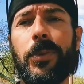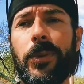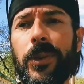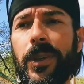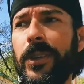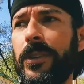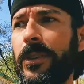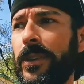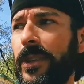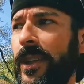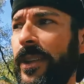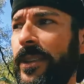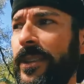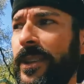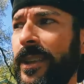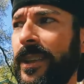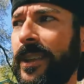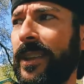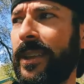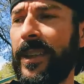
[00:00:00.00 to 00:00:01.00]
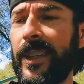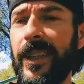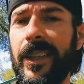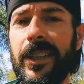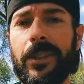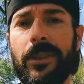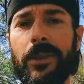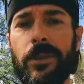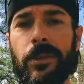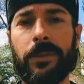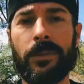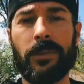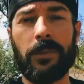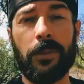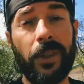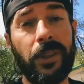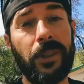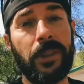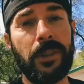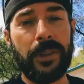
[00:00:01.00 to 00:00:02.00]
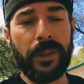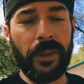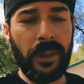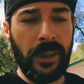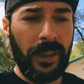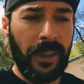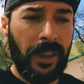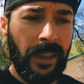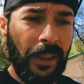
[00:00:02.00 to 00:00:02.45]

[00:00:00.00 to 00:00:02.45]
pretty good, I think, and it'll run good.